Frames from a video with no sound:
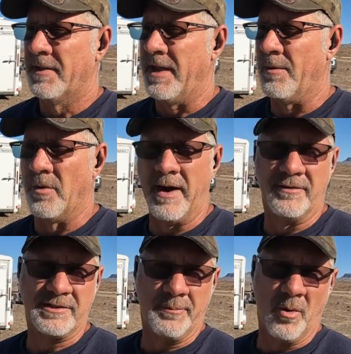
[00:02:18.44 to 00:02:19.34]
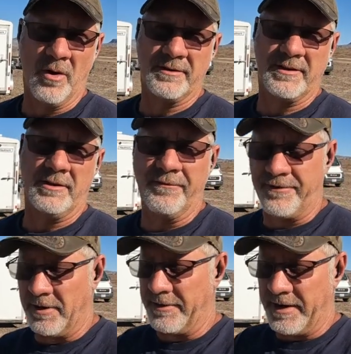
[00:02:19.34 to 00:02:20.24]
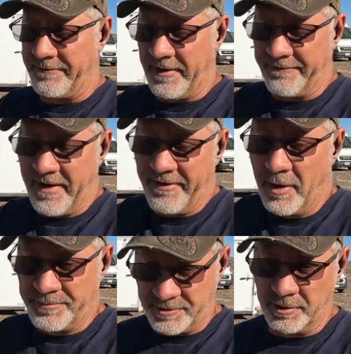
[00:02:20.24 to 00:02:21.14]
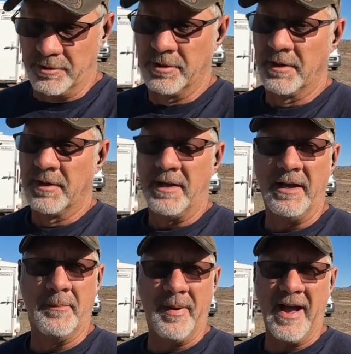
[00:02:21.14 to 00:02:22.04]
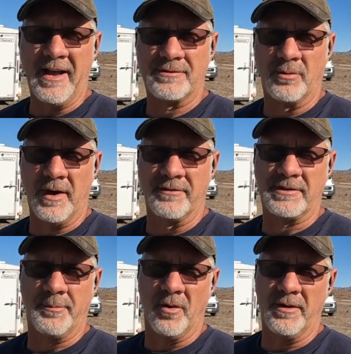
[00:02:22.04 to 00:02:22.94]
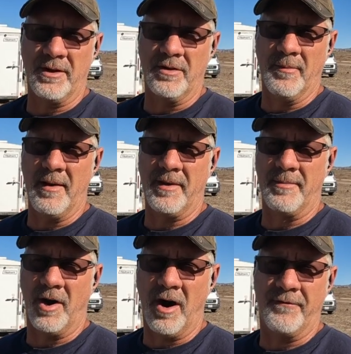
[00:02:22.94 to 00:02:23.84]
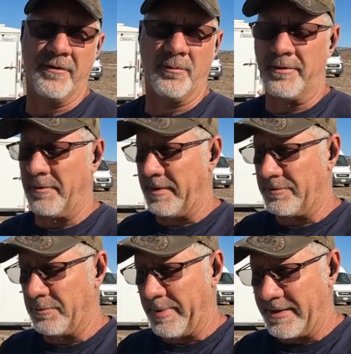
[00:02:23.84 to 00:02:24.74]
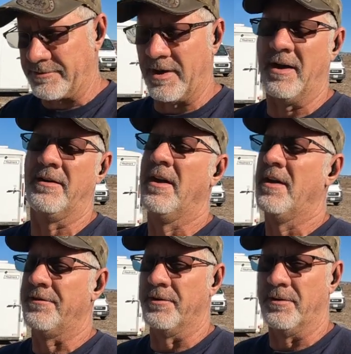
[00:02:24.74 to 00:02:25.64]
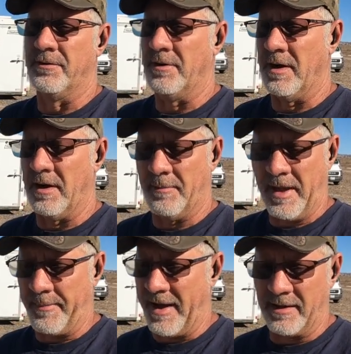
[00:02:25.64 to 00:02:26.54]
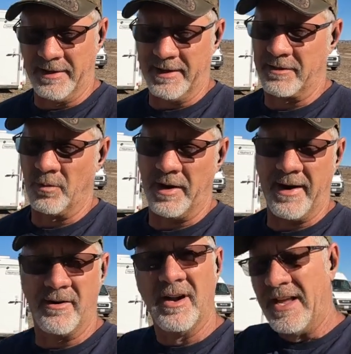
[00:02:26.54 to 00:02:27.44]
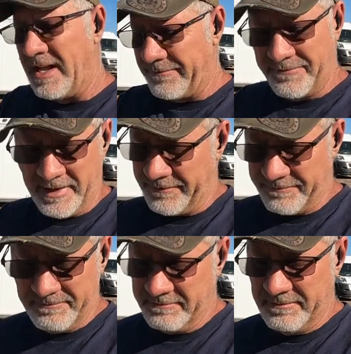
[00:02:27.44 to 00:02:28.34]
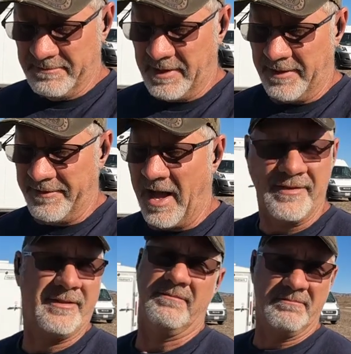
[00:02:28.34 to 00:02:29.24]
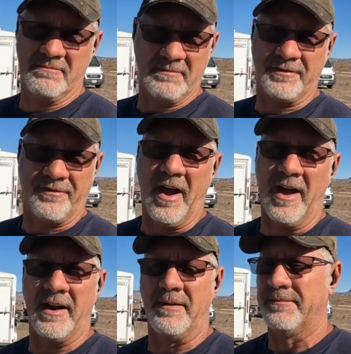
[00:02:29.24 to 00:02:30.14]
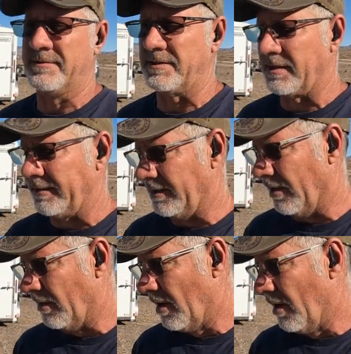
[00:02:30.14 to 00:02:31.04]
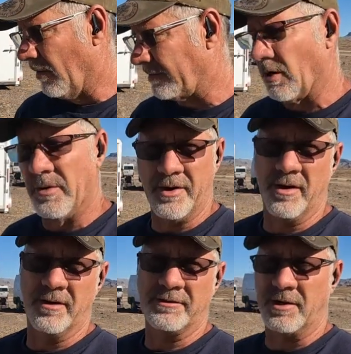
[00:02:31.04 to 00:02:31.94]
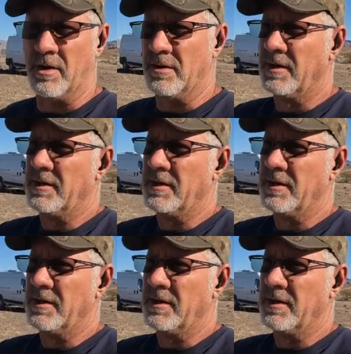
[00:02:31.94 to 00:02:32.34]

whatever support that you feel that if I've helped you in the past, whatever support that you might be able to offer, whether it be through Patreon, through PayPal link, whatever. If not, that's fine. I'm just letting you know what's going on. So